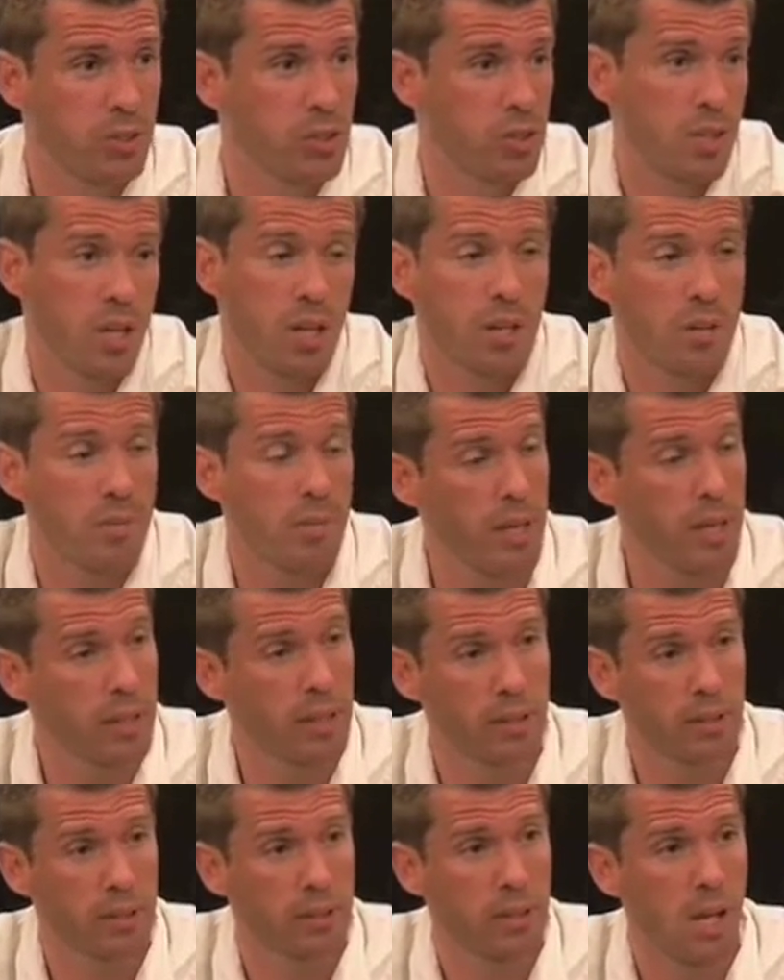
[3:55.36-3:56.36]
You're just not going to make
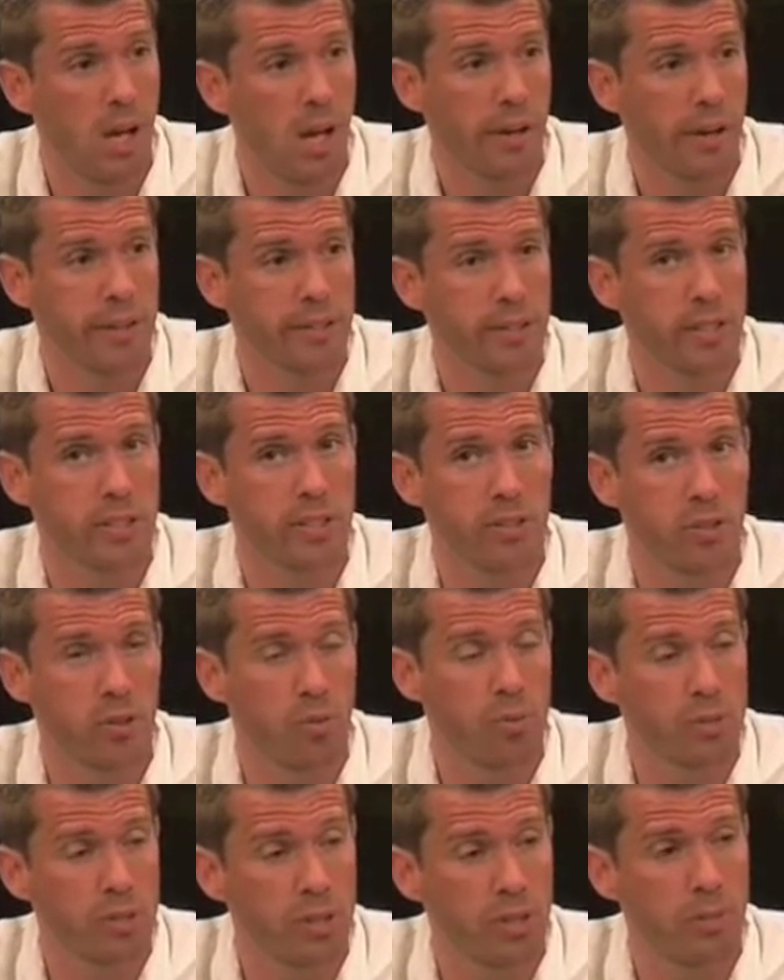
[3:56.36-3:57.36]
it. Because less than 2%
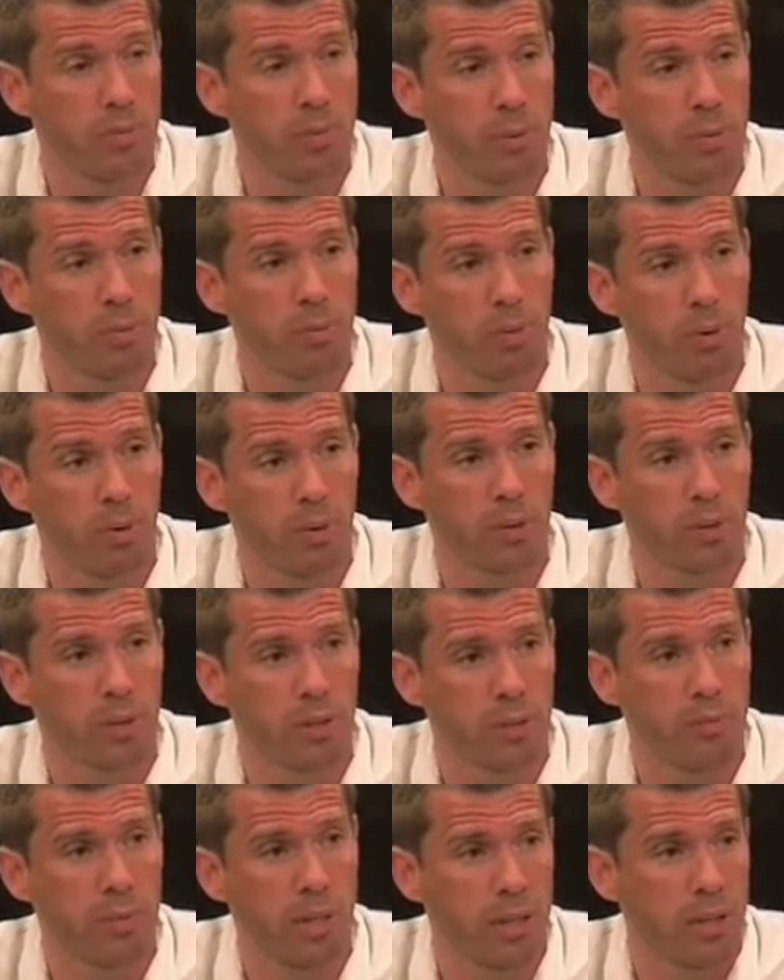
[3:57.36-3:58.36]
of the people in poker
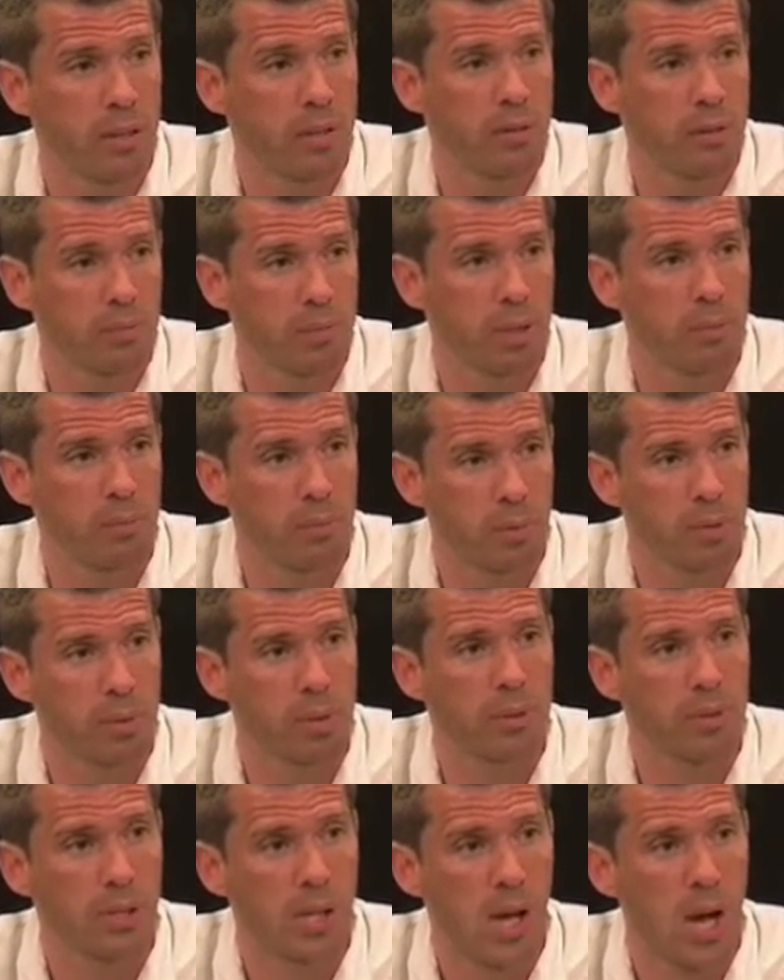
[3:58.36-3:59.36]
can make a living playing poker.
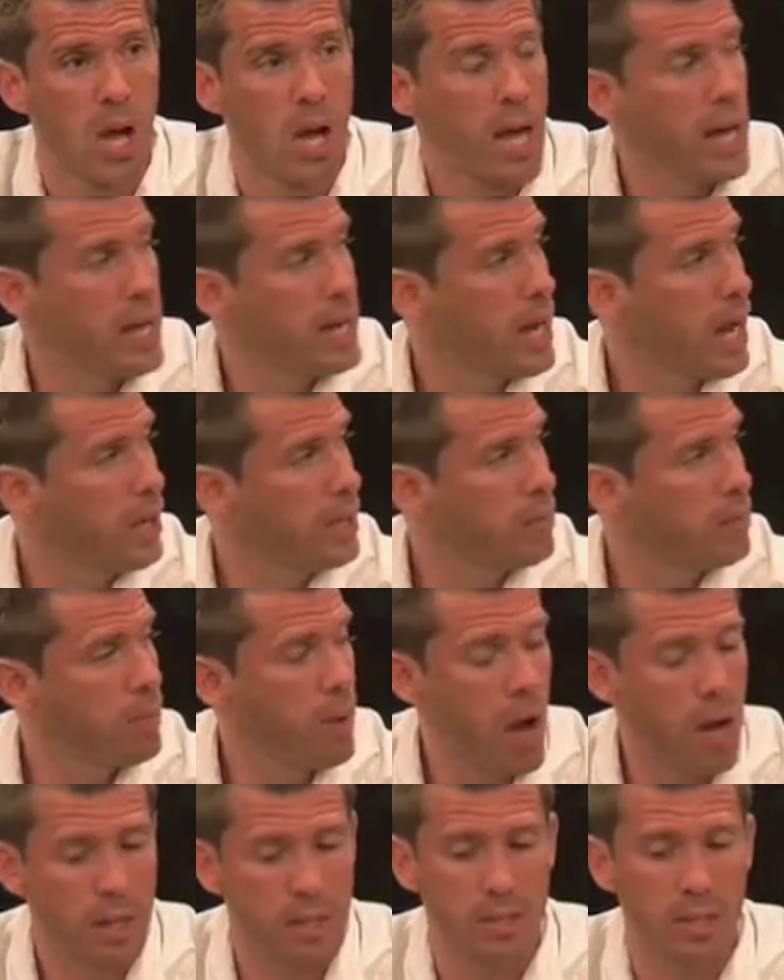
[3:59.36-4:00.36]
And now
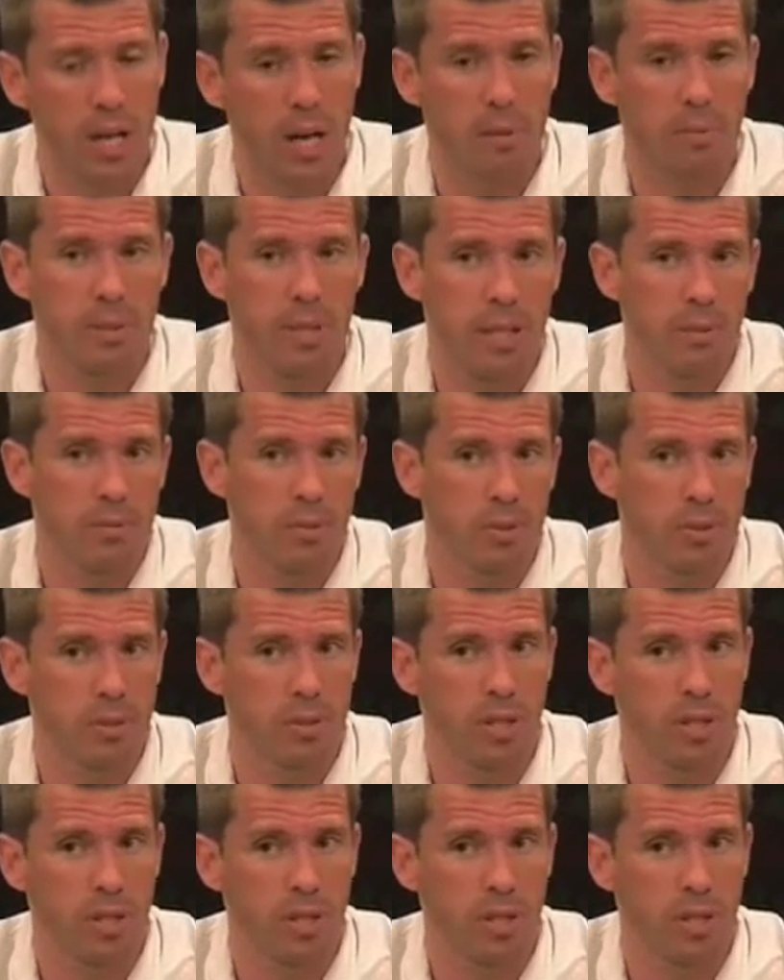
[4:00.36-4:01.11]
pocket's got to be deep.